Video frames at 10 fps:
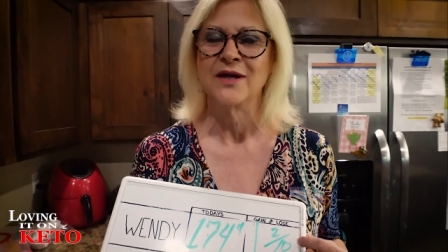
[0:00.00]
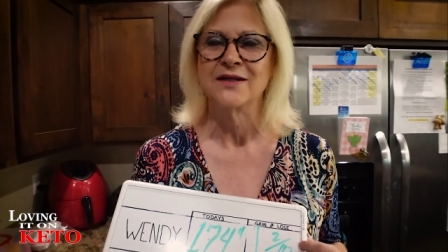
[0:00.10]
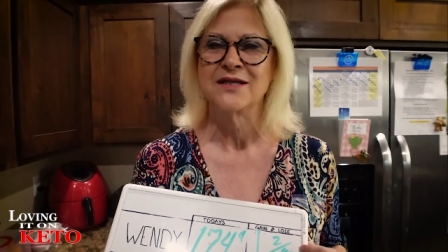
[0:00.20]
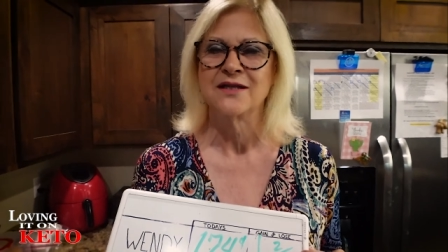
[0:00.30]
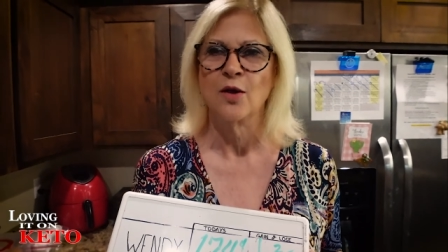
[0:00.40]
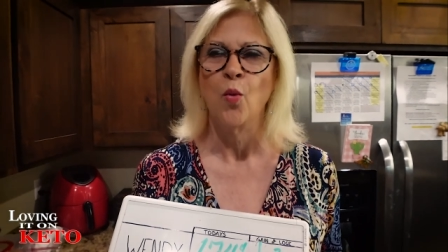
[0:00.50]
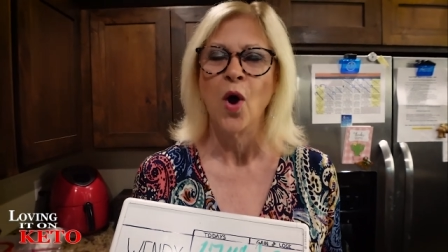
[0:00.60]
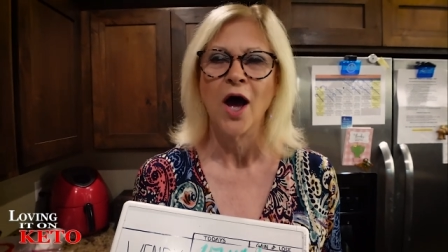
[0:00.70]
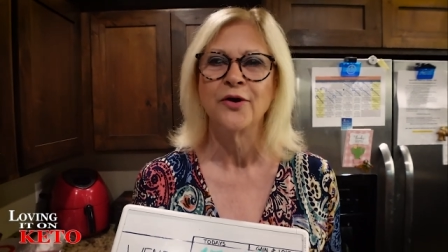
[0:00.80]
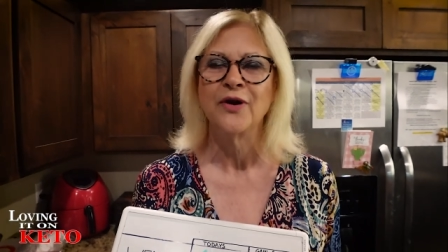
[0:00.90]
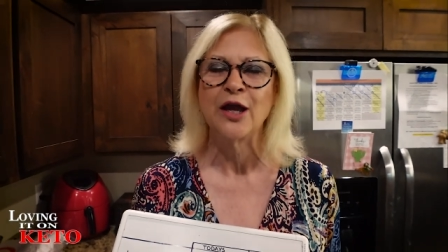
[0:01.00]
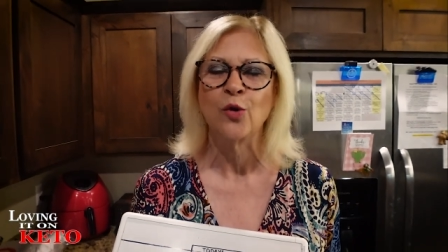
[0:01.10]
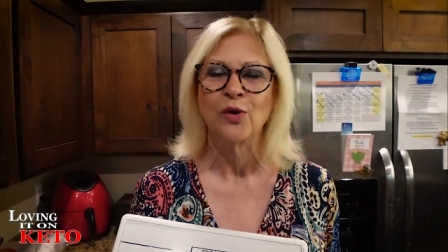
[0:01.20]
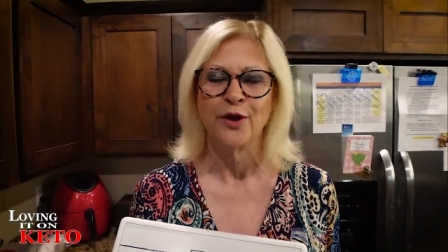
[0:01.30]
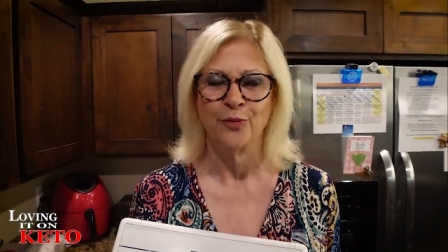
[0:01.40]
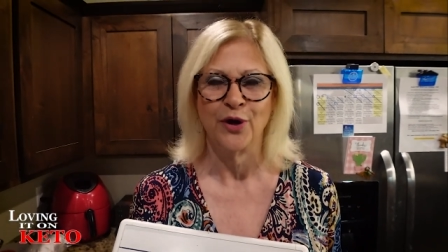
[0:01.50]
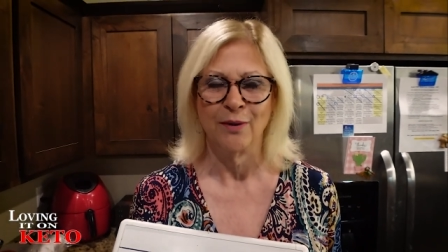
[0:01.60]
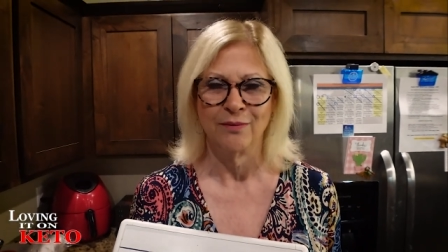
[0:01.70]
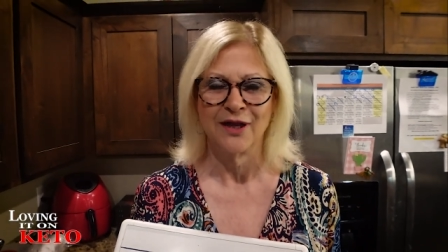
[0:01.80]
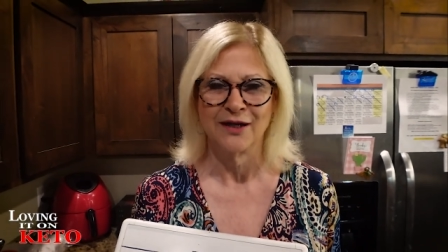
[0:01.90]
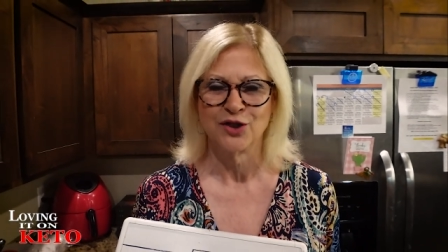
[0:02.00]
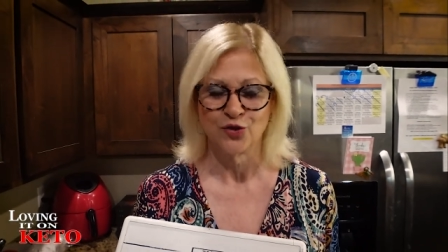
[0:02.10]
It's the water equilibrium that it's